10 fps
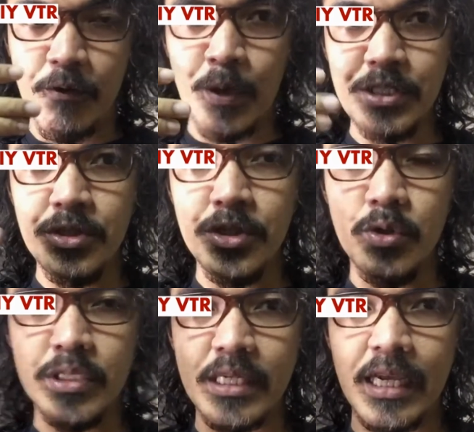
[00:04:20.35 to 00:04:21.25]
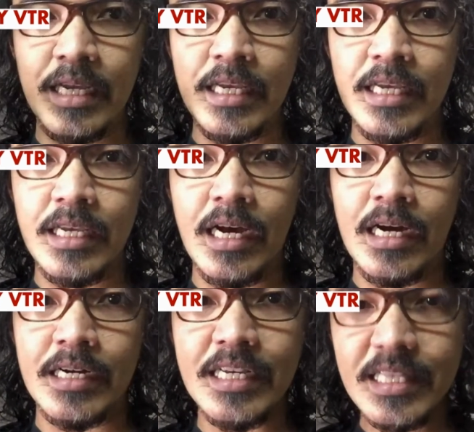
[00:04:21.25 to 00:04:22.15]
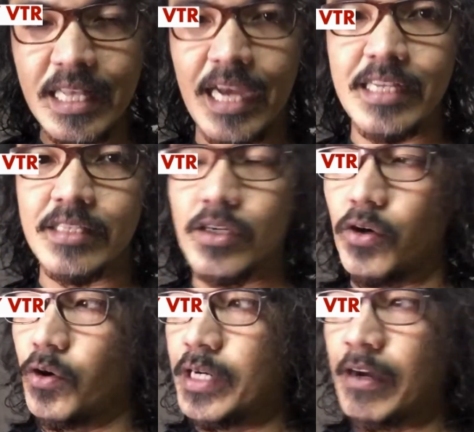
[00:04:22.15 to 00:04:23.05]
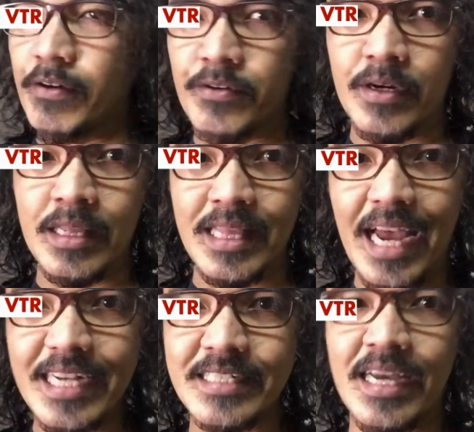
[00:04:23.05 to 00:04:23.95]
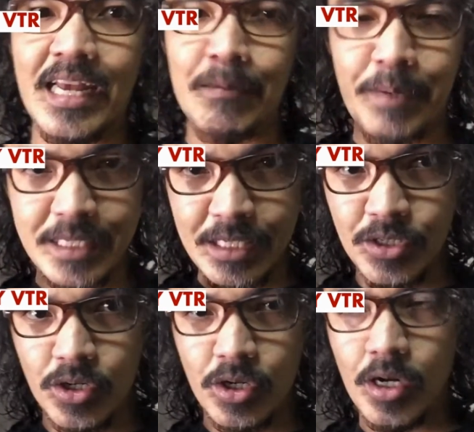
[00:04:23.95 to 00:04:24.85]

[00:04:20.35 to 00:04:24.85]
once you use a ring light or a light sa harapan ninyo,